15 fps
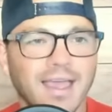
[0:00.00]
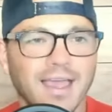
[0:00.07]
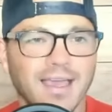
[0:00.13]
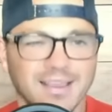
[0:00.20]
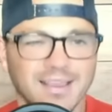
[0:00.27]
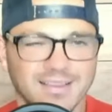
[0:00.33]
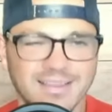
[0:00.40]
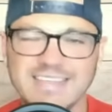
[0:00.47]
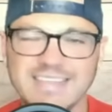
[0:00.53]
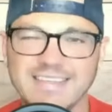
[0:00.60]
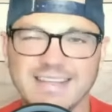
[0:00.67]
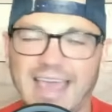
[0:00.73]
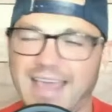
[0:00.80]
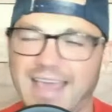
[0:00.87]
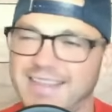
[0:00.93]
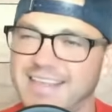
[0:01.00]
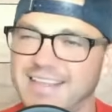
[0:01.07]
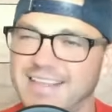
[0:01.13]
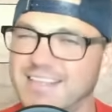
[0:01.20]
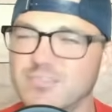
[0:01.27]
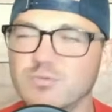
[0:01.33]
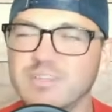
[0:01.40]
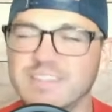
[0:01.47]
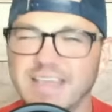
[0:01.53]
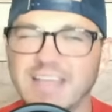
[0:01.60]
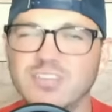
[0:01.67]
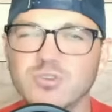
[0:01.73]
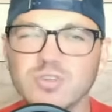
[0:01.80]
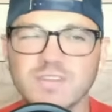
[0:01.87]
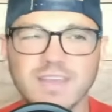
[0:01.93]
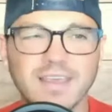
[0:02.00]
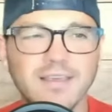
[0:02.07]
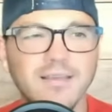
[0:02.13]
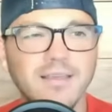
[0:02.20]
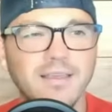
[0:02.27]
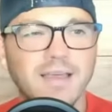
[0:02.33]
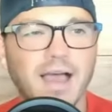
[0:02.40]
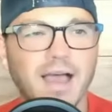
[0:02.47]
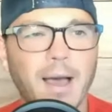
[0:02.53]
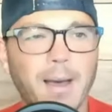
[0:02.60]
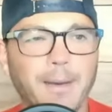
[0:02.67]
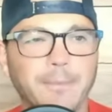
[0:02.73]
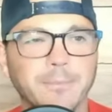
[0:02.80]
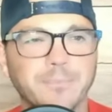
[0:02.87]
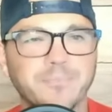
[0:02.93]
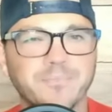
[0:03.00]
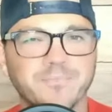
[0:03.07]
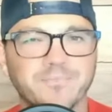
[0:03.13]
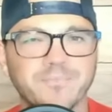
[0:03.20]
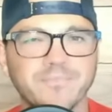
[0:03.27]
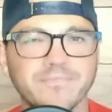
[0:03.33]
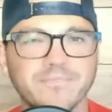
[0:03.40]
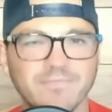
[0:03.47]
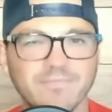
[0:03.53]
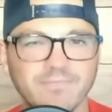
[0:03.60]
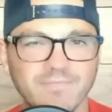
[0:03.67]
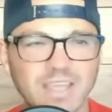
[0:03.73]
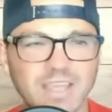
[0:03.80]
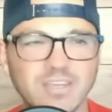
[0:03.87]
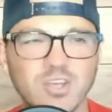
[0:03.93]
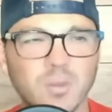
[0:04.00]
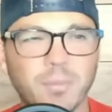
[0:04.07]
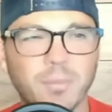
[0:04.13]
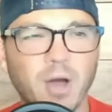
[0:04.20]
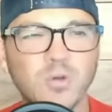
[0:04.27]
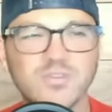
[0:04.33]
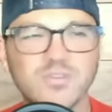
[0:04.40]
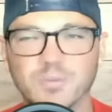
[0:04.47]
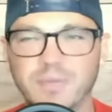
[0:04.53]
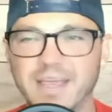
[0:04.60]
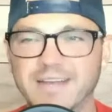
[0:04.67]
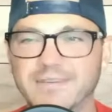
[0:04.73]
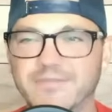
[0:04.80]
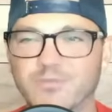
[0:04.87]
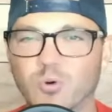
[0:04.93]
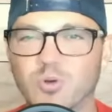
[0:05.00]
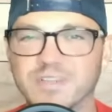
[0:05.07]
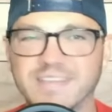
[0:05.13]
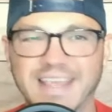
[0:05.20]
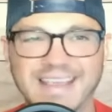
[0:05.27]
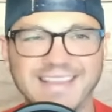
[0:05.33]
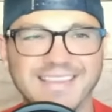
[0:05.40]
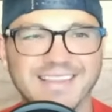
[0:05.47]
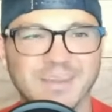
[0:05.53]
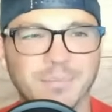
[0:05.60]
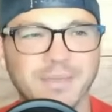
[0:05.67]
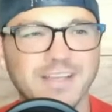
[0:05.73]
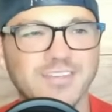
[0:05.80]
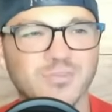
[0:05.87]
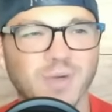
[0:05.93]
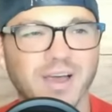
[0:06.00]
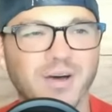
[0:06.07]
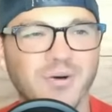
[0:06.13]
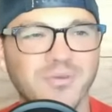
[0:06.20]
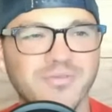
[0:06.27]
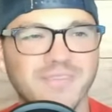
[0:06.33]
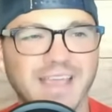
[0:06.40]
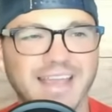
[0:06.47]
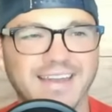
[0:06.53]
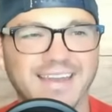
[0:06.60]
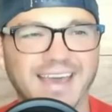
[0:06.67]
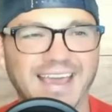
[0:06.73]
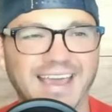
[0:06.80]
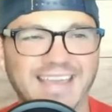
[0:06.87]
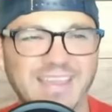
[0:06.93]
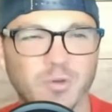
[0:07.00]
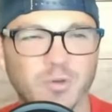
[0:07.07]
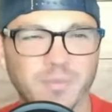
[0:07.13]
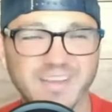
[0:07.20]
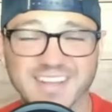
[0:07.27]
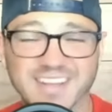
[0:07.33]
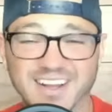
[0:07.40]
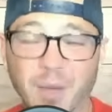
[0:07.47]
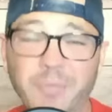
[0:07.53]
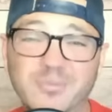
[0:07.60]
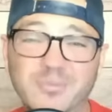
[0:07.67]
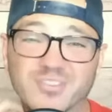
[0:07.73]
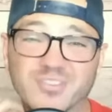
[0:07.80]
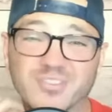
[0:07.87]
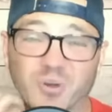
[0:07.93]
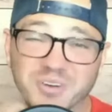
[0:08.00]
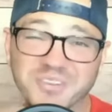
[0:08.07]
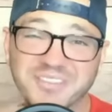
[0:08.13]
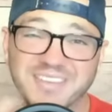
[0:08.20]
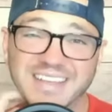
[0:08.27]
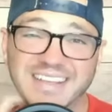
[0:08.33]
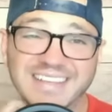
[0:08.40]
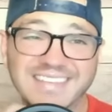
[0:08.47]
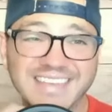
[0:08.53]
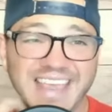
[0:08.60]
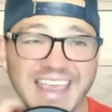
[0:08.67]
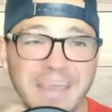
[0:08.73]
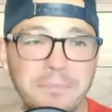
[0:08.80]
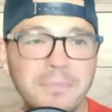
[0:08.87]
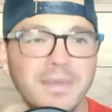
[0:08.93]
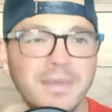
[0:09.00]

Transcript: Listen, this one's interesting. The Pokes are picked 14th in the Big 12, and they were missing a couple starters in this game.